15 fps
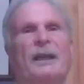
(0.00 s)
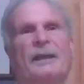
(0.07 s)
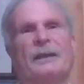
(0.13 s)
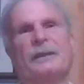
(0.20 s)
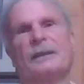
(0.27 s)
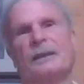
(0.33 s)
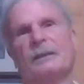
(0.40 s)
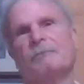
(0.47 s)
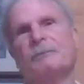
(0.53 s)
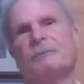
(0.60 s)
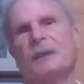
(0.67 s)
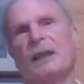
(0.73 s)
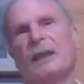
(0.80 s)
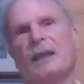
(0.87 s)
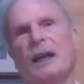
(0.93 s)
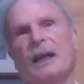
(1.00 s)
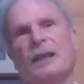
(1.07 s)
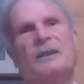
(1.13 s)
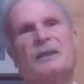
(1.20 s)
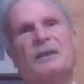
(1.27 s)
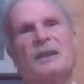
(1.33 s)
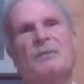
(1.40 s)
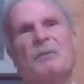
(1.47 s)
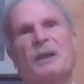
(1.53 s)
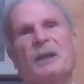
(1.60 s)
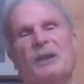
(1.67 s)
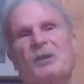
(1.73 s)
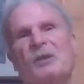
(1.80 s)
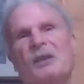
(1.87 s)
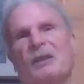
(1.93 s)
And I took these
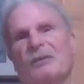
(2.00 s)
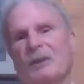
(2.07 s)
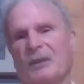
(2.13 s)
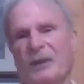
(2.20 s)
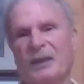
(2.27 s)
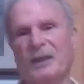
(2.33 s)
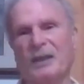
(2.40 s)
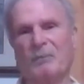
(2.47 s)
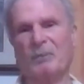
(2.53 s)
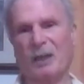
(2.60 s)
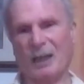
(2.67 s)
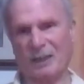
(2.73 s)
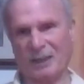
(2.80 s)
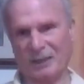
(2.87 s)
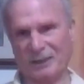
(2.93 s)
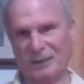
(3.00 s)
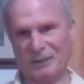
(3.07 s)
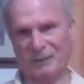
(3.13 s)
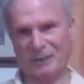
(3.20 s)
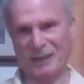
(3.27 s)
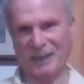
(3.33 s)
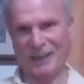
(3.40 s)
pictures of a thinning project